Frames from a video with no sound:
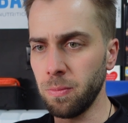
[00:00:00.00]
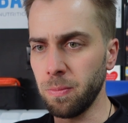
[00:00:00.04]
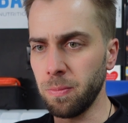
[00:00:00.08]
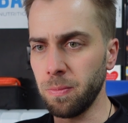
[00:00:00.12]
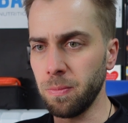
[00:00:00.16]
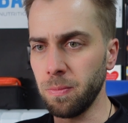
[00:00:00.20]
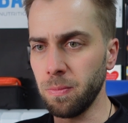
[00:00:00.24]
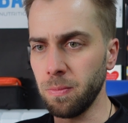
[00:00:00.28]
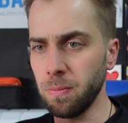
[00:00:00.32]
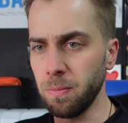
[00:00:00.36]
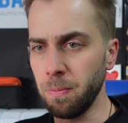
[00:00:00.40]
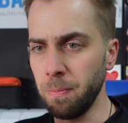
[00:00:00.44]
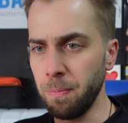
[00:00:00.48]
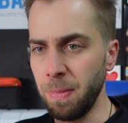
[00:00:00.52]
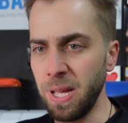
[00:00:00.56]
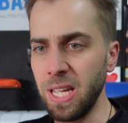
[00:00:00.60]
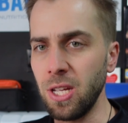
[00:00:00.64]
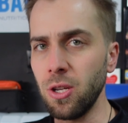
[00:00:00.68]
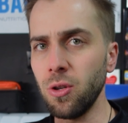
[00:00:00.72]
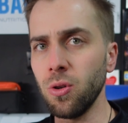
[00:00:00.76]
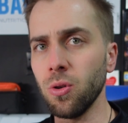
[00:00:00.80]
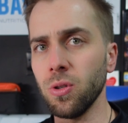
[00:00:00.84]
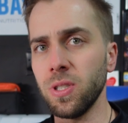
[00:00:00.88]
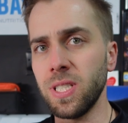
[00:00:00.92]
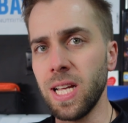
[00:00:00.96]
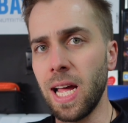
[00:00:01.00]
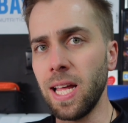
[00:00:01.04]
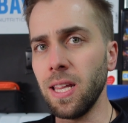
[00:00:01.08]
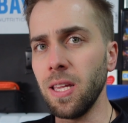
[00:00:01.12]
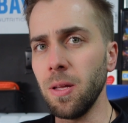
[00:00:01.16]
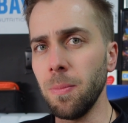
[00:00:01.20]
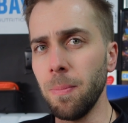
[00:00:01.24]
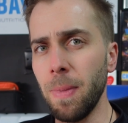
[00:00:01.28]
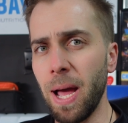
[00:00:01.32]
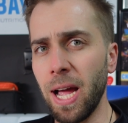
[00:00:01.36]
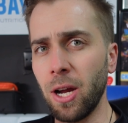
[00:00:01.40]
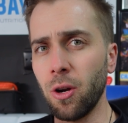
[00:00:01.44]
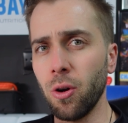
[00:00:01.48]
meet your daily
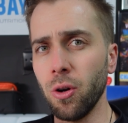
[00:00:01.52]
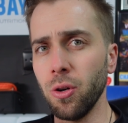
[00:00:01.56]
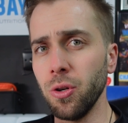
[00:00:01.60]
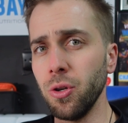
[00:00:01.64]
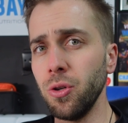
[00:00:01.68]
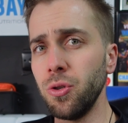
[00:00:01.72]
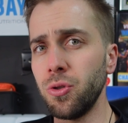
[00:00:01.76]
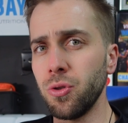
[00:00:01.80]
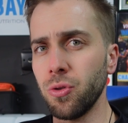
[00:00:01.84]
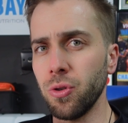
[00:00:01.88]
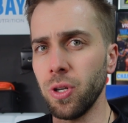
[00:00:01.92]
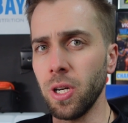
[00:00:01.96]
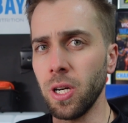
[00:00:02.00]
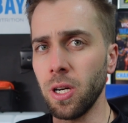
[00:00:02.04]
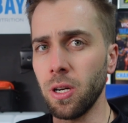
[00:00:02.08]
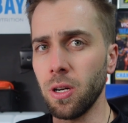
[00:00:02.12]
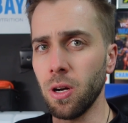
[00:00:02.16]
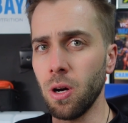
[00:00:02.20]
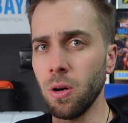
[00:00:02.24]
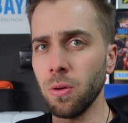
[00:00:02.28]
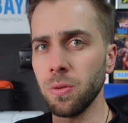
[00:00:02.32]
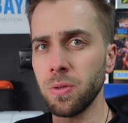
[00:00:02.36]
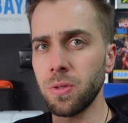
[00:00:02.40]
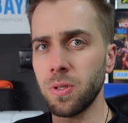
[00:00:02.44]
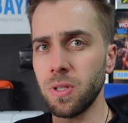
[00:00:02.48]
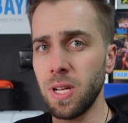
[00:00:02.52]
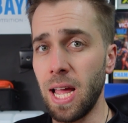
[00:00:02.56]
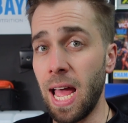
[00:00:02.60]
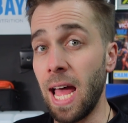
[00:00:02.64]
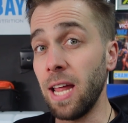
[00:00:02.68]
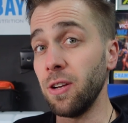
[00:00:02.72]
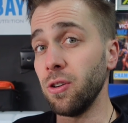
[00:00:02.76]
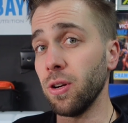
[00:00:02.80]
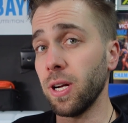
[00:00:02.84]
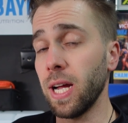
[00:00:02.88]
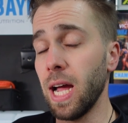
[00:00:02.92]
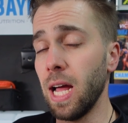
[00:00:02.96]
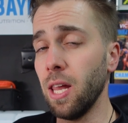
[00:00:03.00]
macronutrient goals and your
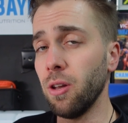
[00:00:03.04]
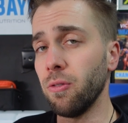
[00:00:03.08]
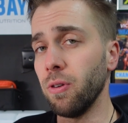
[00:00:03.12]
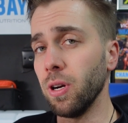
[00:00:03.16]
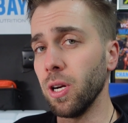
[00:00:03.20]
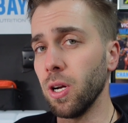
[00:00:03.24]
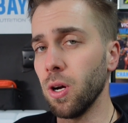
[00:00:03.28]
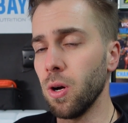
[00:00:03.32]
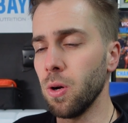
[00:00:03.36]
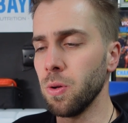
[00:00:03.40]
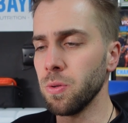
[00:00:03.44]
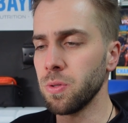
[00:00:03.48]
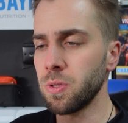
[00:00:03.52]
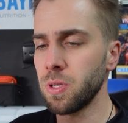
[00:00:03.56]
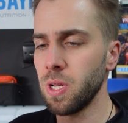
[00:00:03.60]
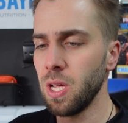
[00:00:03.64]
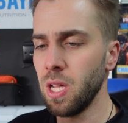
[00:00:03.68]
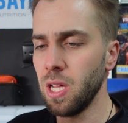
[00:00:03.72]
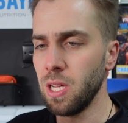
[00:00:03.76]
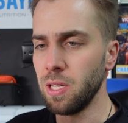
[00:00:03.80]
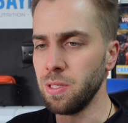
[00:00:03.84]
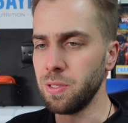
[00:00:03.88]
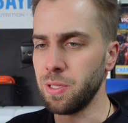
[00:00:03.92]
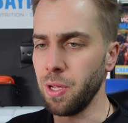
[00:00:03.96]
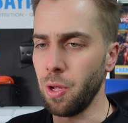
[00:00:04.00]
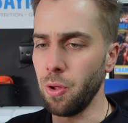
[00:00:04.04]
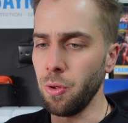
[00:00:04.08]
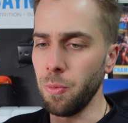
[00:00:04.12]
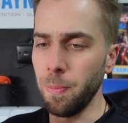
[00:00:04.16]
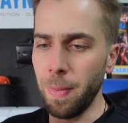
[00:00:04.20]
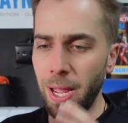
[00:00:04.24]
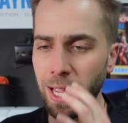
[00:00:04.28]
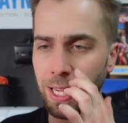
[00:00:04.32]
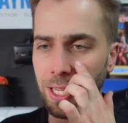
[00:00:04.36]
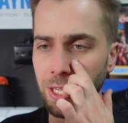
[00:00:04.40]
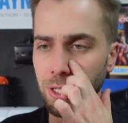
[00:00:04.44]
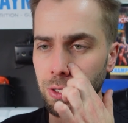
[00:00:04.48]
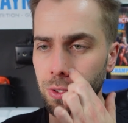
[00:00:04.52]
calorie goals. So
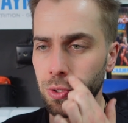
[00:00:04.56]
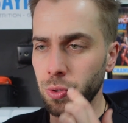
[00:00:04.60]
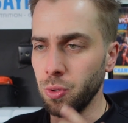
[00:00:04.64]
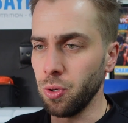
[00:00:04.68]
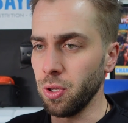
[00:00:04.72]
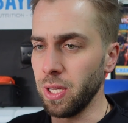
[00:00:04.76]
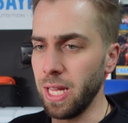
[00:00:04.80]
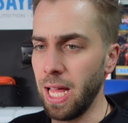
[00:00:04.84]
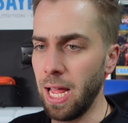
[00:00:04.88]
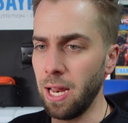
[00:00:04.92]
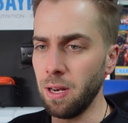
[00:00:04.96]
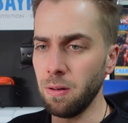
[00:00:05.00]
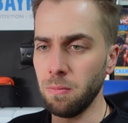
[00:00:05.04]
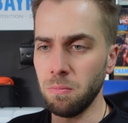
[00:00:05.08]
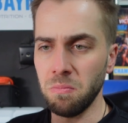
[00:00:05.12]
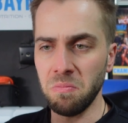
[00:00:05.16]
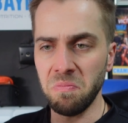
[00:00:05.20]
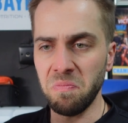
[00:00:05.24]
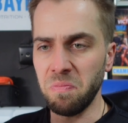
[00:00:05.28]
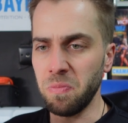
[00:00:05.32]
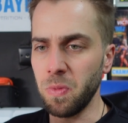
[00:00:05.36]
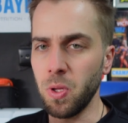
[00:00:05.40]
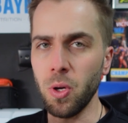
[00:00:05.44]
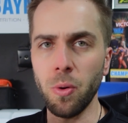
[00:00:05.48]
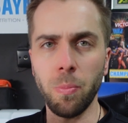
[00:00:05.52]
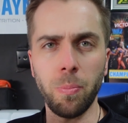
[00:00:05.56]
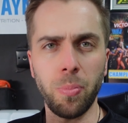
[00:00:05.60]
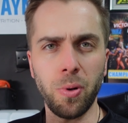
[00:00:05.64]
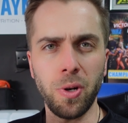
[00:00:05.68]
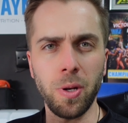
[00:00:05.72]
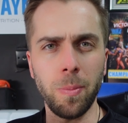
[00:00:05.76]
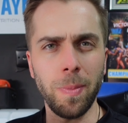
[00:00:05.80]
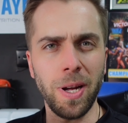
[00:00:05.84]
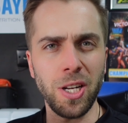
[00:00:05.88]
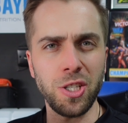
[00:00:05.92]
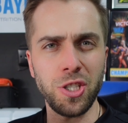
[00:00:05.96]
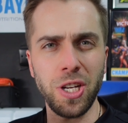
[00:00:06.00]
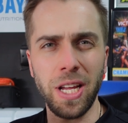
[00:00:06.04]
making sure that you're pretty
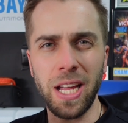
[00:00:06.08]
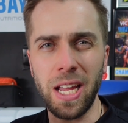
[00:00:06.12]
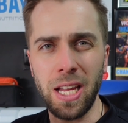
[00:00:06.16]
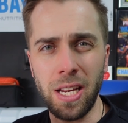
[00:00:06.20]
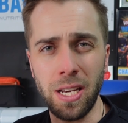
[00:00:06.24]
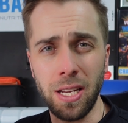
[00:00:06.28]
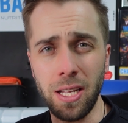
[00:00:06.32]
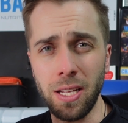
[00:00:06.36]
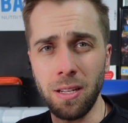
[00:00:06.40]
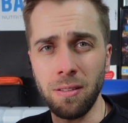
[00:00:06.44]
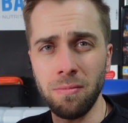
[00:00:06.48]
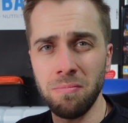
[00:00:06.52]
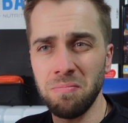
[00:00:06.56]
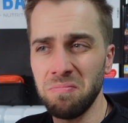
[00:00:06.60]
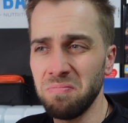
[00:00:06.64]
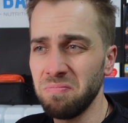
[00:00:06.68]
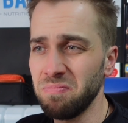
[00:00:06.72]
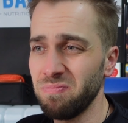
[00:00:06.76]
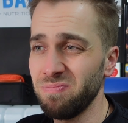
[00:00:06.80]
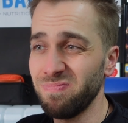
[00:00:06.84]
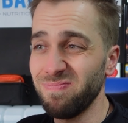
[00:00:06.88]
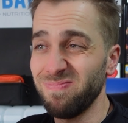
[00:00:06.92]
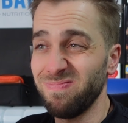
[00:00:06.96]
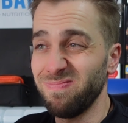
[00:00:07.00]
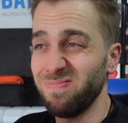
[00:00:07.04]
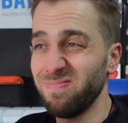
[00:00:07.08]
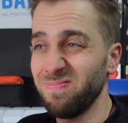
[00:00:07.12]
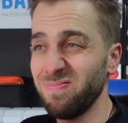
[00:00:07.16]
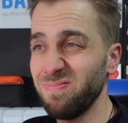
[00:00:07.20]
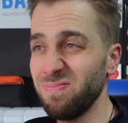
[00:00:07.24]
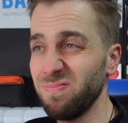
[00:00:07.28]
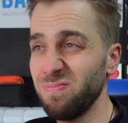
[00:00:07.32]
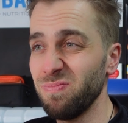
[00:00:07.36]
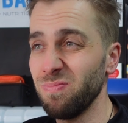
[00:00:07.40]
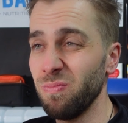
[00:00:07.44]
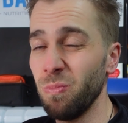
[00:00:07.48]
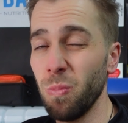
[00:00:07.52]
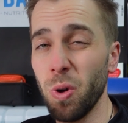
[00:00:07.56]
much eating
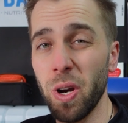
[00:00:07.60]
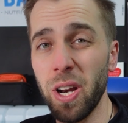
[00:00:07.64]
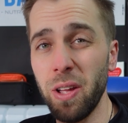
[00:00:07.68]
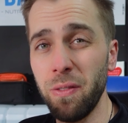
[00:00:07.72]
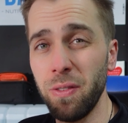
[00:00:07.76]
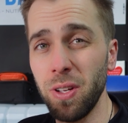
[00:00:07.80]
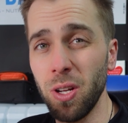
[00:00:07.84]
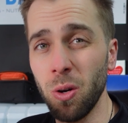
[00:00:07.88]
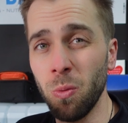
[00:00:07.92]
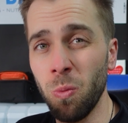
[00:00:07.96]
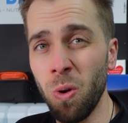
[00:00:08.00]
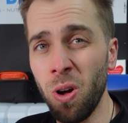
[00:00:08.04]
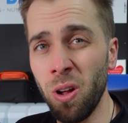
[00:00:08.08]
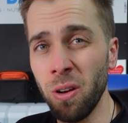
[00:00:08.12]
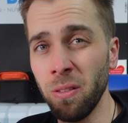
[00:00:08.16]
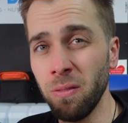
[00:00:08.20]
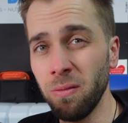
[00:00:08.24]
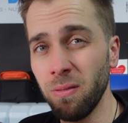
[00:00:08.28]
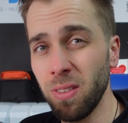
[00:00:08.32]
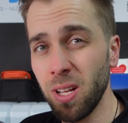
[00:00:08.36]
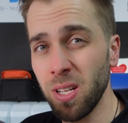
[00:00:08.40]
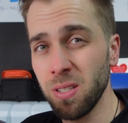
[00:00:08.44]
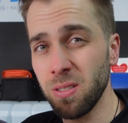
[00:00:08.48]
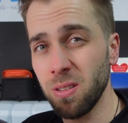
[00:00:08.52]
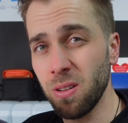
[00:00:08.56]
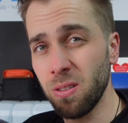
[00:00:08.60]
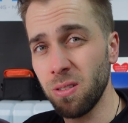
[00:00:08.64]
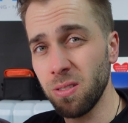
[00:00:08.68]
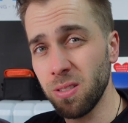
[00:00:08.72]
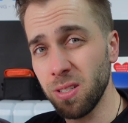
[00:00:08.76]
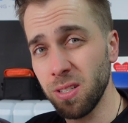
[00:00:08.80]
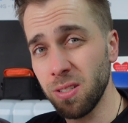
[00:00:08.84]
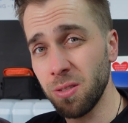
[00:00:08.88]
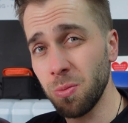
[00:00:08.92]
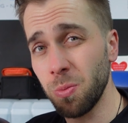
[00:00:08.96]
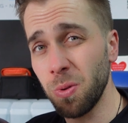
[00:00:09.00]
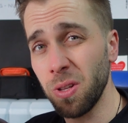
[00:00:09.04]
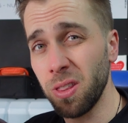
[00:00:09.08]
whatever you want, as long as it's
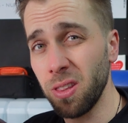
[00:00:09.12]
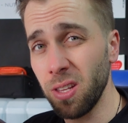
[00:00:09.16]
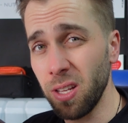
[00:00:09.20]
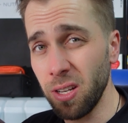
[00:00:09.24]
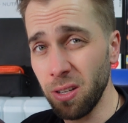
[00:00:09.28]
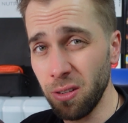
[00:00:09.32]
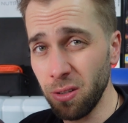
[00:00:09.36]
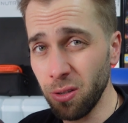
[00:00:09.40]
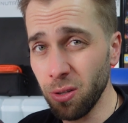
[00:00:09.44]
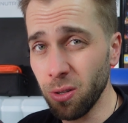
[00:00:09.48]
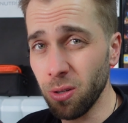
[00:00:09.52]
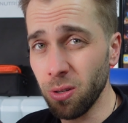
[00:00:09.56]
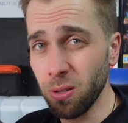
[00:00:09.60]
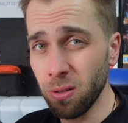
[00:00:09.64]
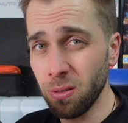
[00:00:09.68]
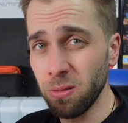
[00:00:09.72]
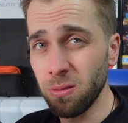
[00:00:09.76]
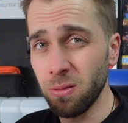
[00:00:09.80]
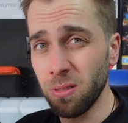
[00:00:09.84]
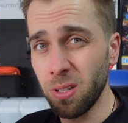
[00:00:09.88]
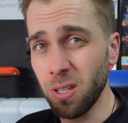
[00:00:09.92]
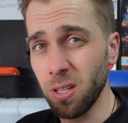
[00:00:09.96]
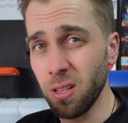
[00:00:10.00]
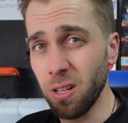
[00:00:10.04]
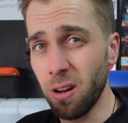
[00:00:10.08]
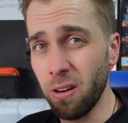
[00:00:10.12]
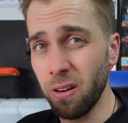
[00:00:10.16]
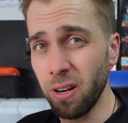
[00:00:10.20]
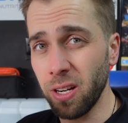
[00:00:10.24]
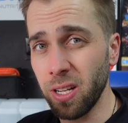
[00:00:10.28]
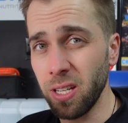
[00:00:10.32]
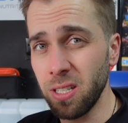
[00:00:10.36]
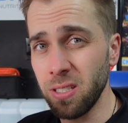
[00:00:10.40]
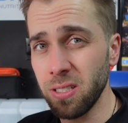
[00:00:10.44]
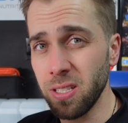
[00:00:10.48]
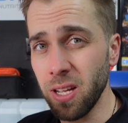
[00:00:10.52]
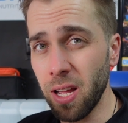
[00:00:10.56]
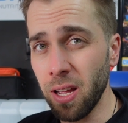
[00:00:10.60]
within your caloric
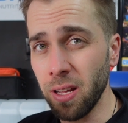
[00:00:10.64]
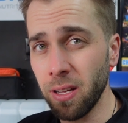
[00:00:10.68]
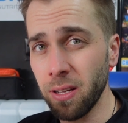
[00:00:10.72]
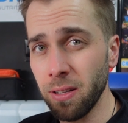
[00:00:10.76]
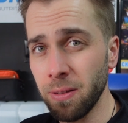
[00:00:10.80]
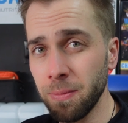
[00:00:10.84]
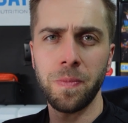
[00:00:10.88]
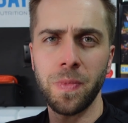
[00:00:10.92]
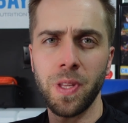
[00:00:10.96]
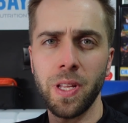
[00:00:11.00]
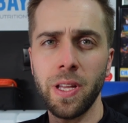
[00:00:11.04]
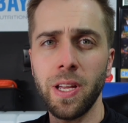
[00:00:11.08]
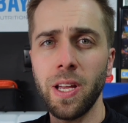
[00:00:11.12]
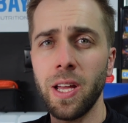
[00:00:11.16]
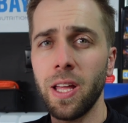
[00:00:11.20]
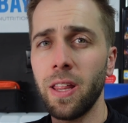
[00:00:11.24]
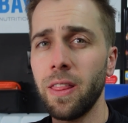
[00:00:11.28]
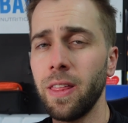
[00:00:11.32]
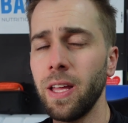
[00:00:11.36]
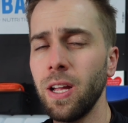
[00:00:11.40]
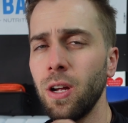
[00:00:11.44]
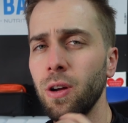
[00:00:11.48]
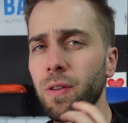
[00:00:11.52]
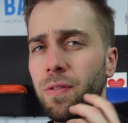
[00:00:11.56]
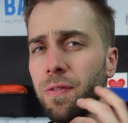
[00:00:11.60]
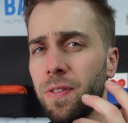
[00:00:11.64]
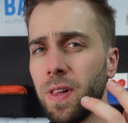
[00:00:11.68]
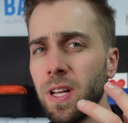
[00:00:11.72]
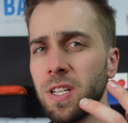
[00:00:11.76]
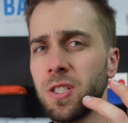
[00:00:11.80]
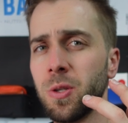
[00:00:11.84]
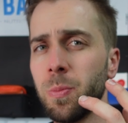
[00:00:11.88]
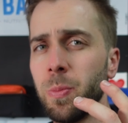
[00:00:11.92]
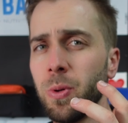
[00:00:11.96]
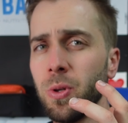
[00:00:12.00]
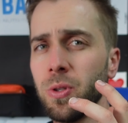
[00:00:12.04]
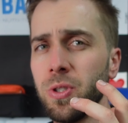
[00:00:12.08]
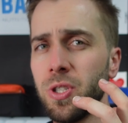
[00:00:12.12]
intake. Think of
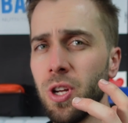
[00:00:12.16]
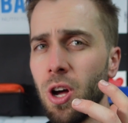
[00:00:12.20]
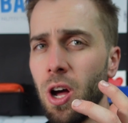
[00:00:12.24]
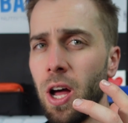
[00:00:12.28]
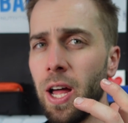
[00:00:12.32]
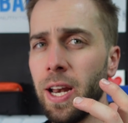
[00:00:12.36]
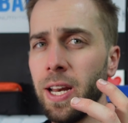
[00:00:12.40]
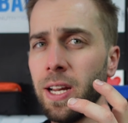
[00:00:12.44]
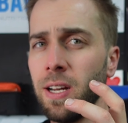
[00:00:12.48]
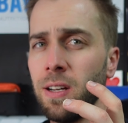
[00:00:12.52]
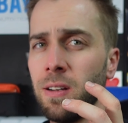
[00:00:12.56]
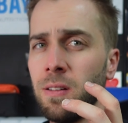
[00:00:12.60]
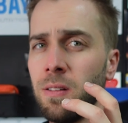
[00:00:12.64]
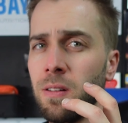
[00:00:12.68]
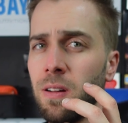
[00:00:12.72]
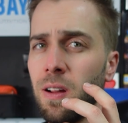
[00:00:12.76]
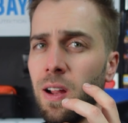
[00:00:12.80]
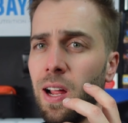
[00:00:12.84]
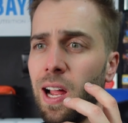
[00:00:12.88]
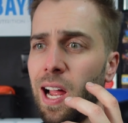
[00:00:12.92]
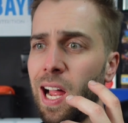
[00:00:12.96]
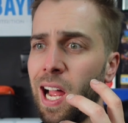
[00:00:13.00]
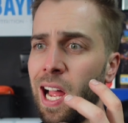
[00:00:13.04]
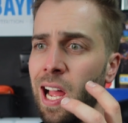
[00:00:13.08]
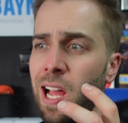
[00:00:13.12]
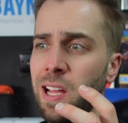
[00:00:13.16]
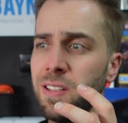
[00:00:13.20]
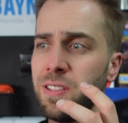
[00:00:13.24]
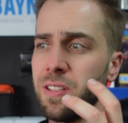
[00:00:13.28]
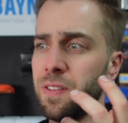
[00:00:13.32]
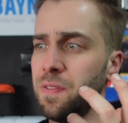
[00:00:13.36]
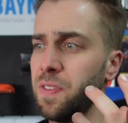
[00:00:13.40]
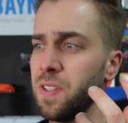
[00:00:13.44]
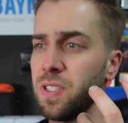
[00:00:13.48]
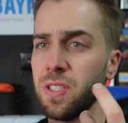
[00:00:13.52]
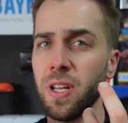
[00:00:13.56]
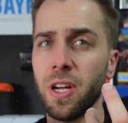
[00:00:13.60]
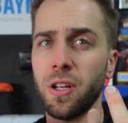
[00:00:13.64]
flexible dieting as if
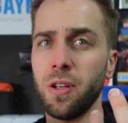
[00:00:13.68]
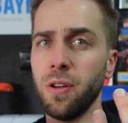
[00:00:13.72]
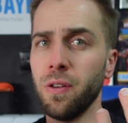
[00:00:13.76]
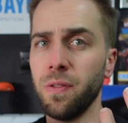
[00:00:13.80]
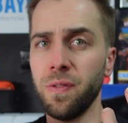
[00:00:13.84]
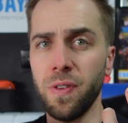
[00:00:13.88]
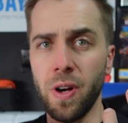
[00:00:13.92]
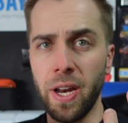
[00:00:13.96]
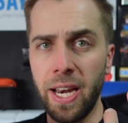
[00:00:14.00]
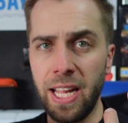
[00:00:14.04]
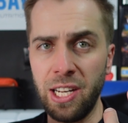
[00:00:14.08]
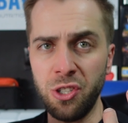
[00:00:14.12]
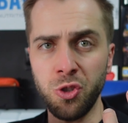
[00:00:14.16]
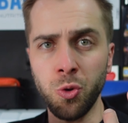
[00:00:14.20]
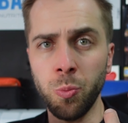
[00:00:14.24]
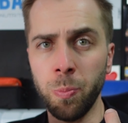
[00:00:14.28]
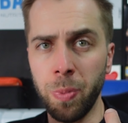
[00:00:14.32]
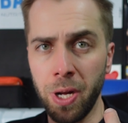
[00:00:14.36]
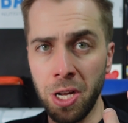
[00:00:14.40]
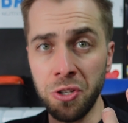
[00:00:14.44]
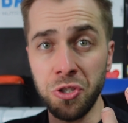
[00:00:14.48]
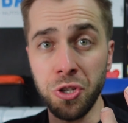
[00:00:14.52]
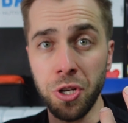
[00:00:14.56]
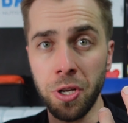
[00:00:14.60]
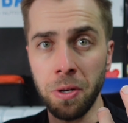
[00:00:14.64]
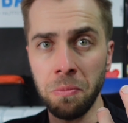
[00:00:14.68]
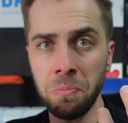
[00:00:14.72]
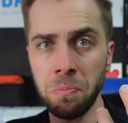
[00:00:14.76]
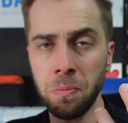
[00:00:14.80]
it's like your financial budget,